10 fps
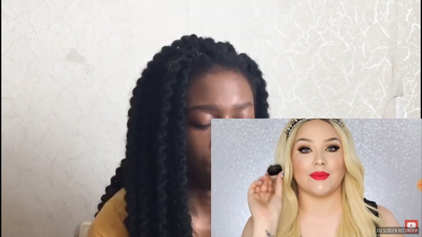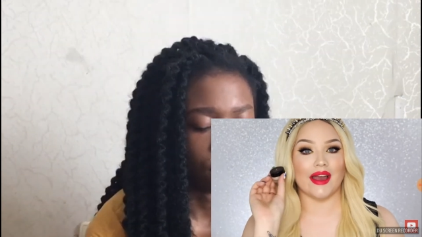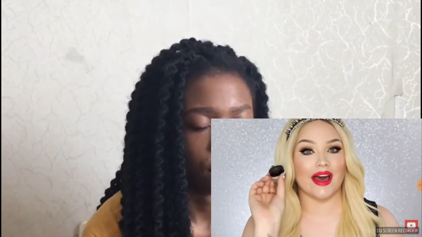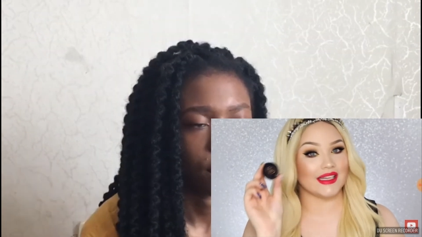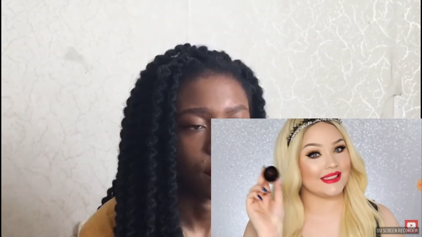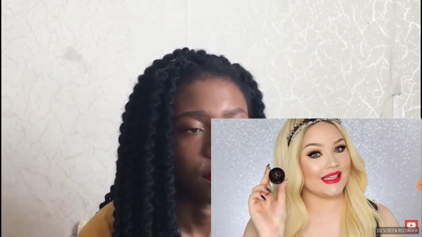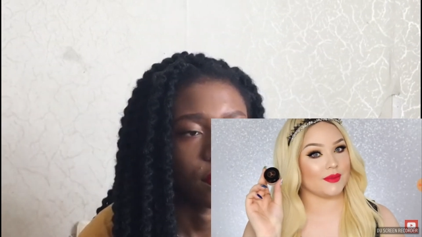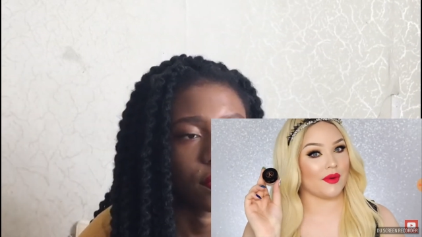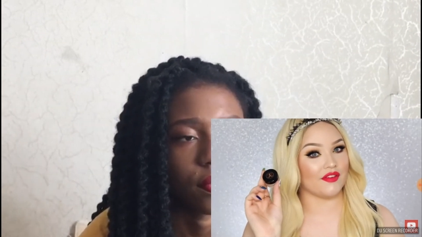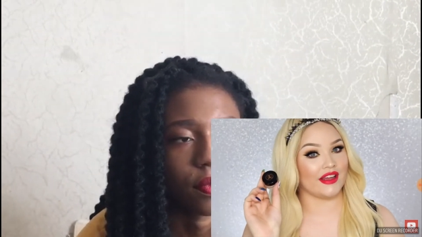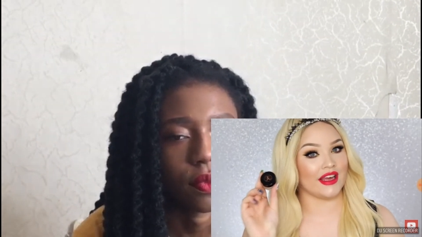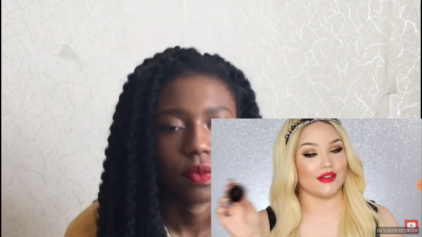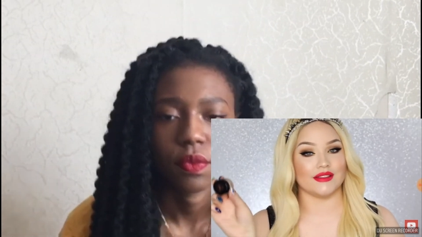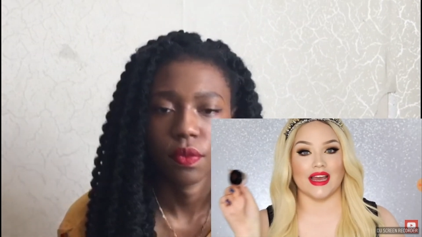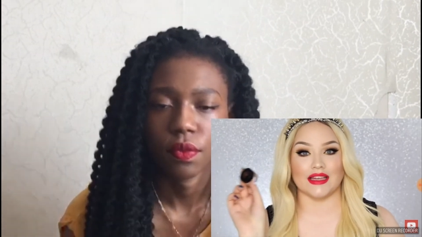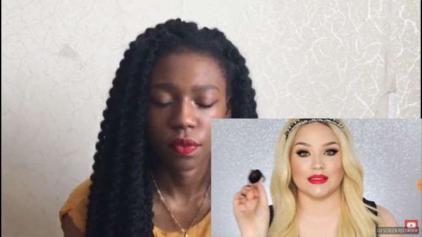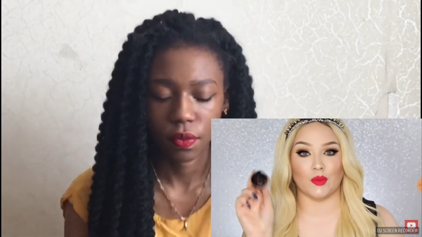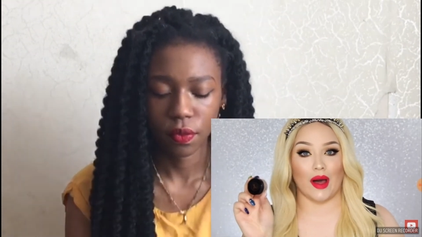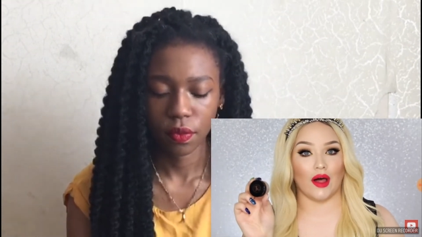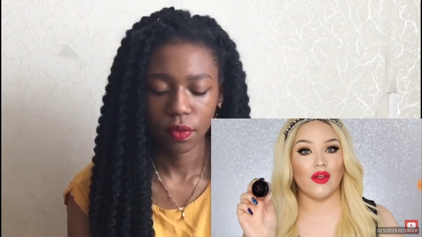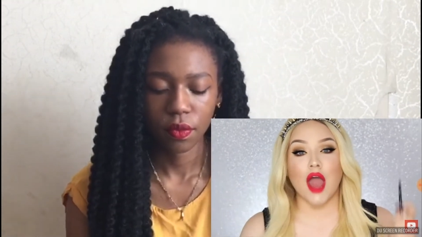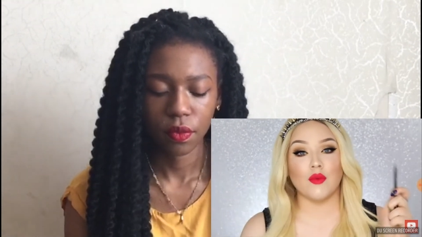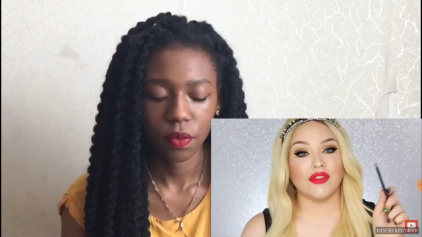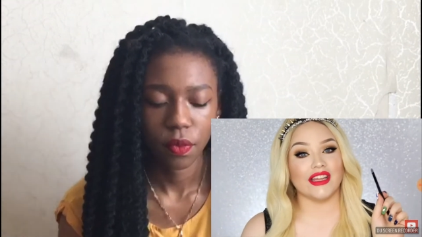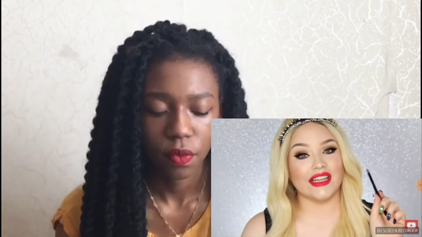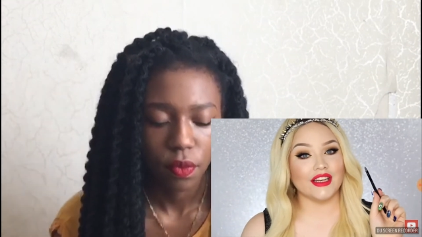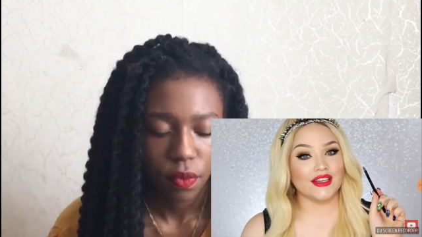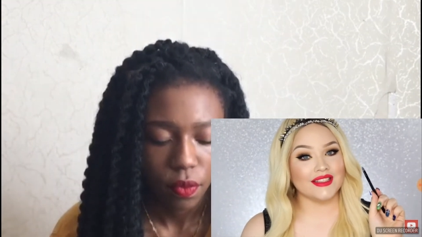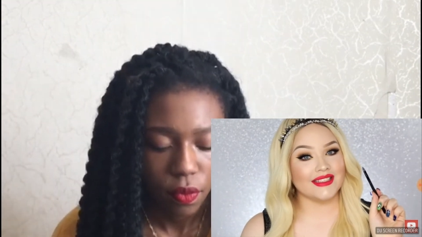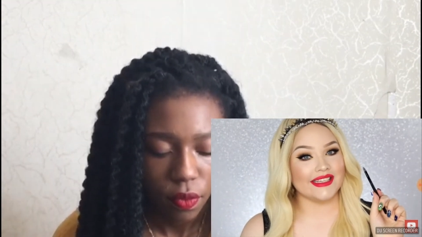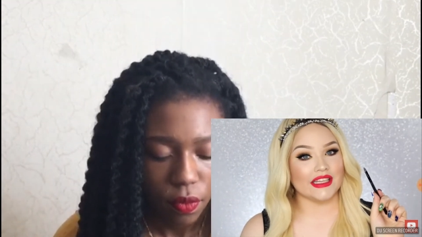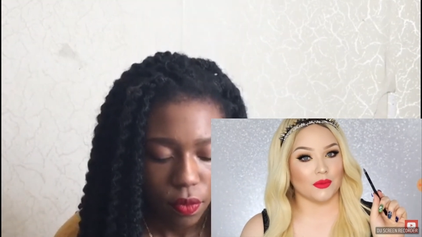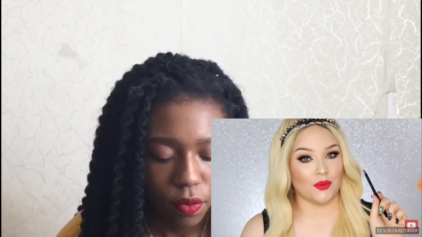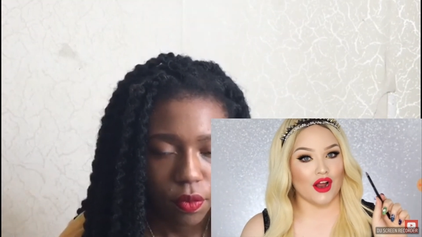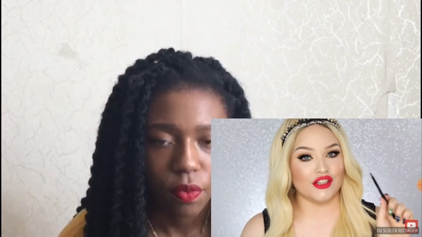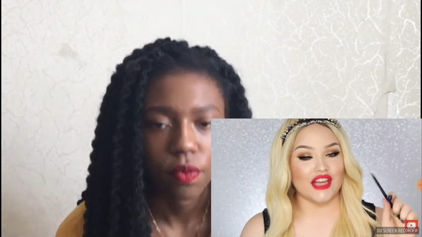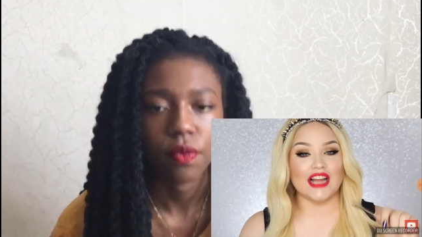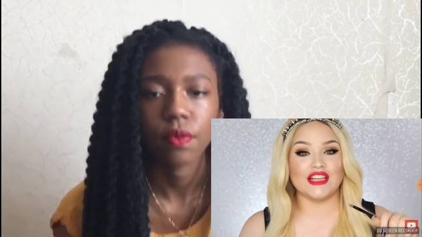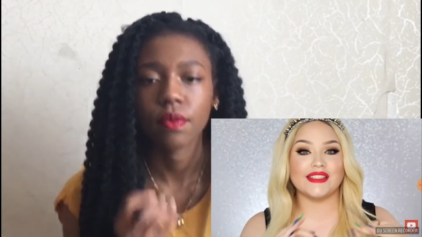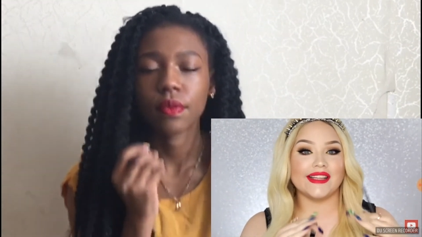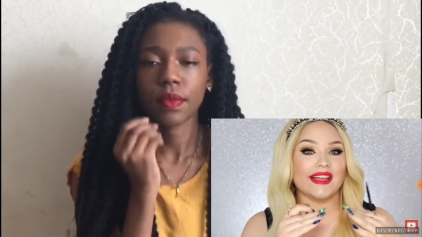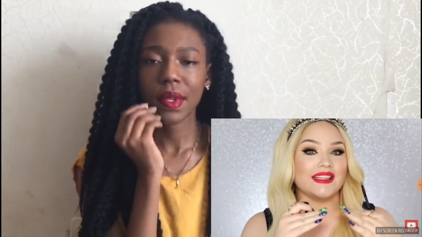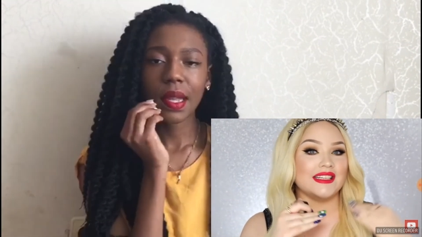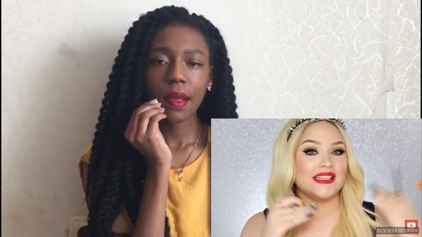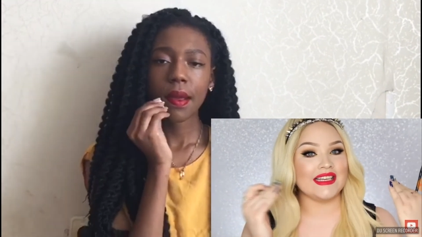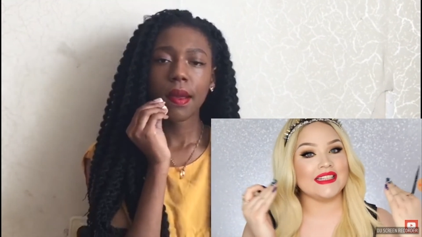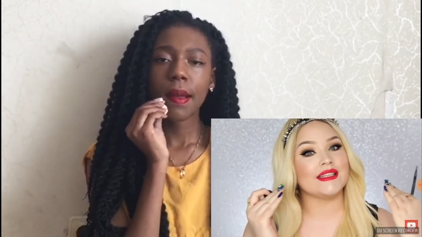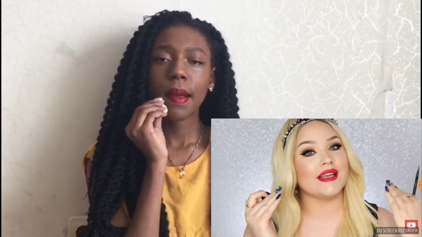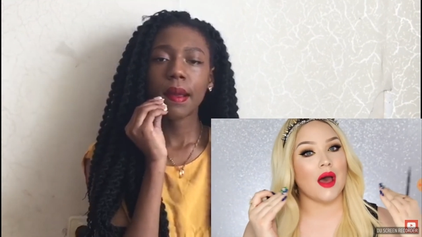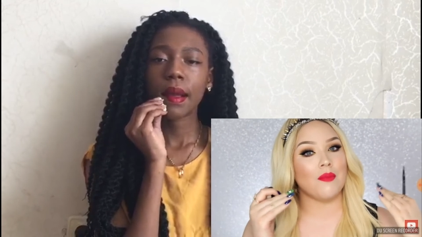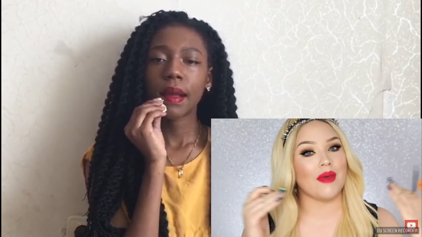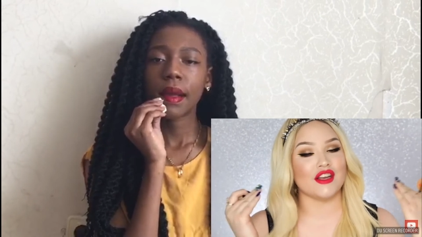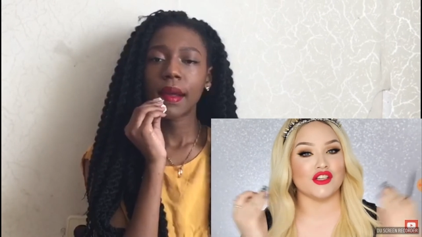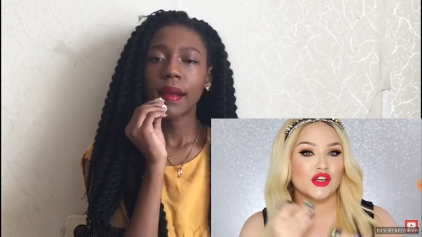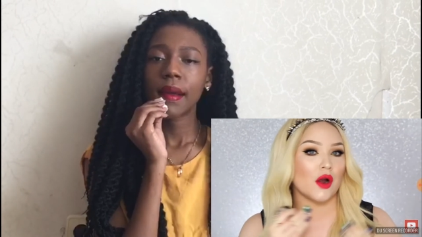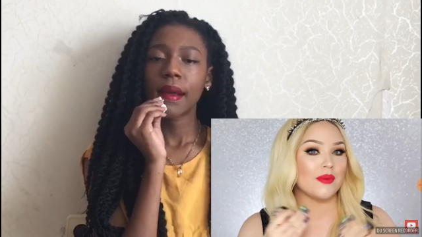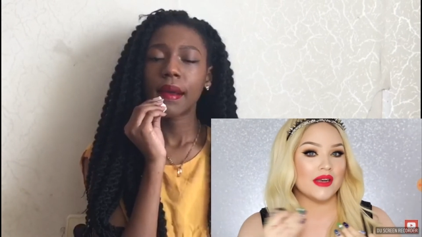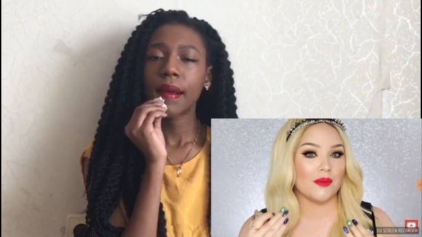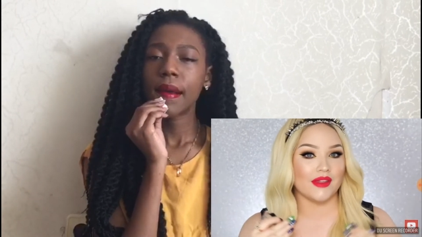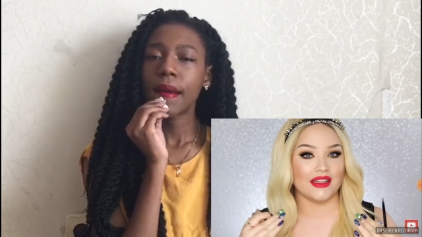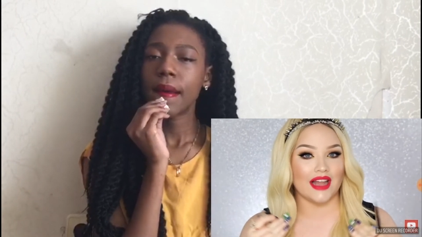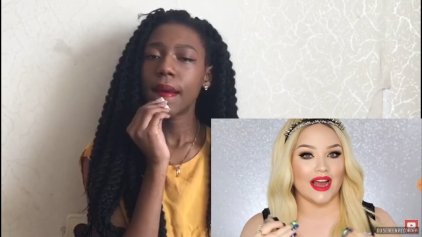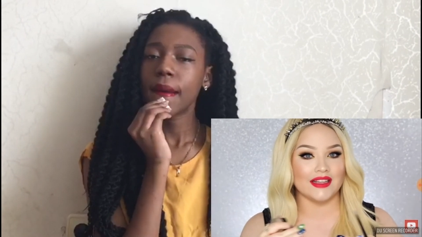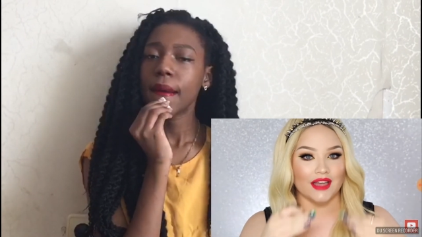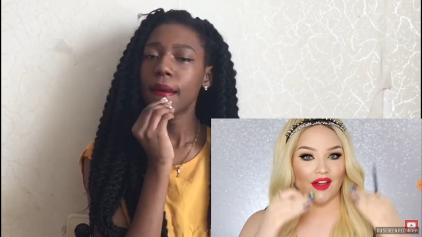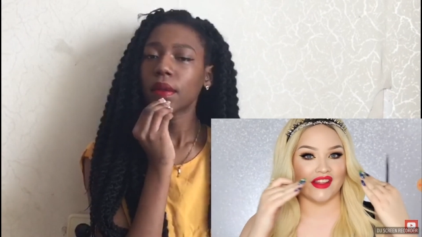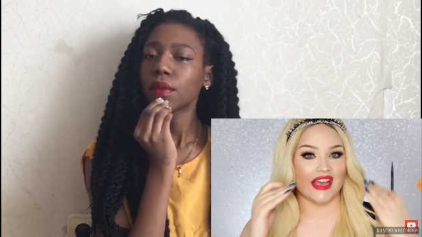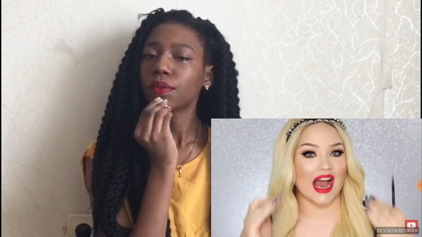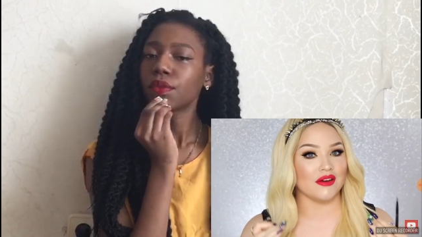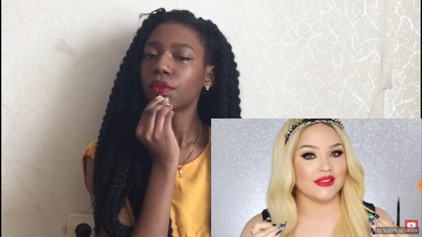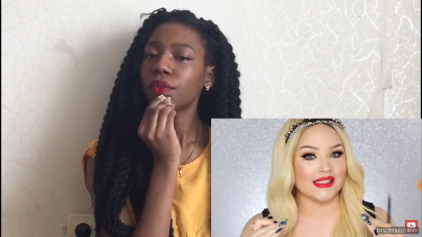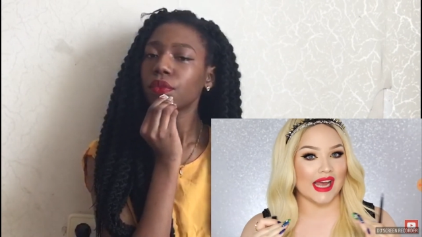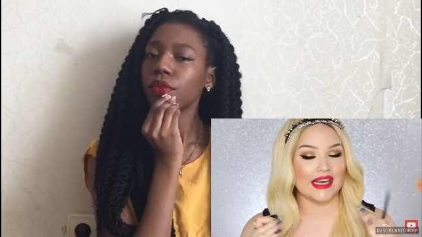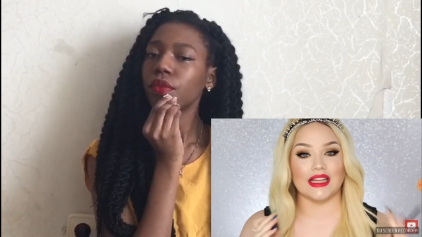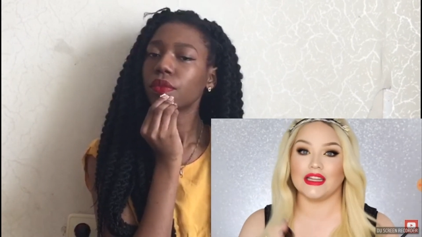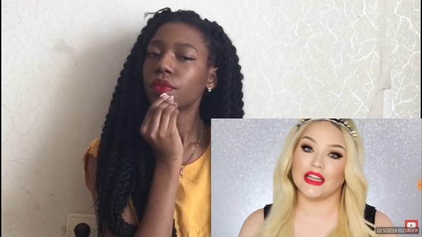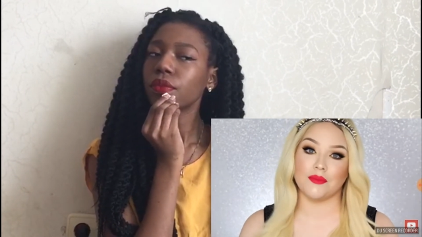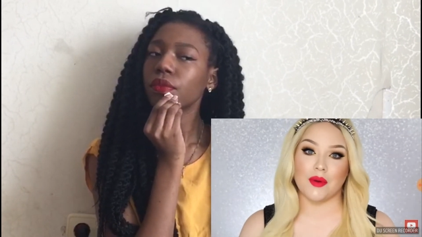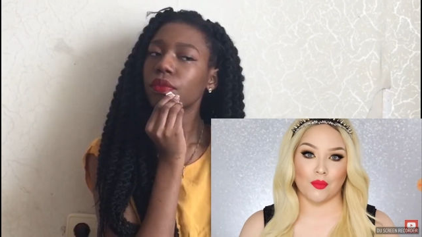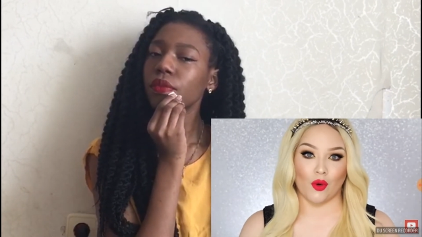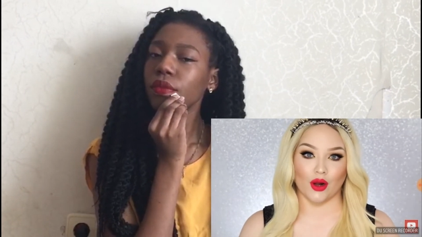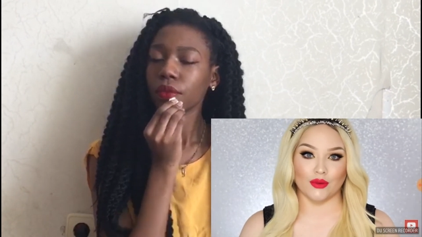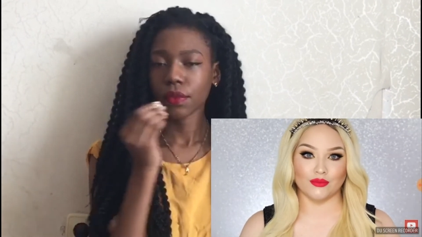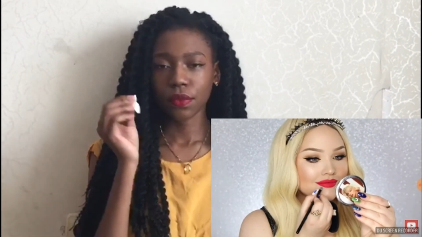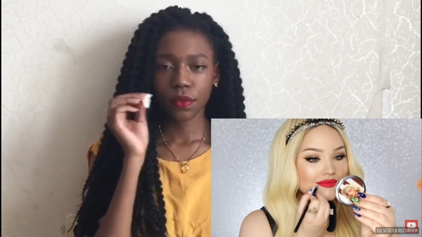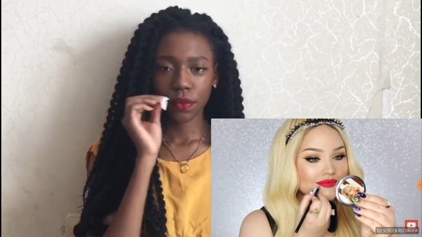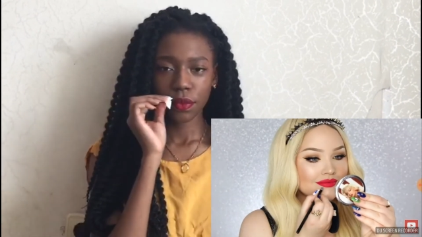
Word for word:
Speaker 1: This is by Anastasia Beverly Hills as well. And with a little concealer brush, I just like to neaten up and sharpen up the lines on the outside a little bit more.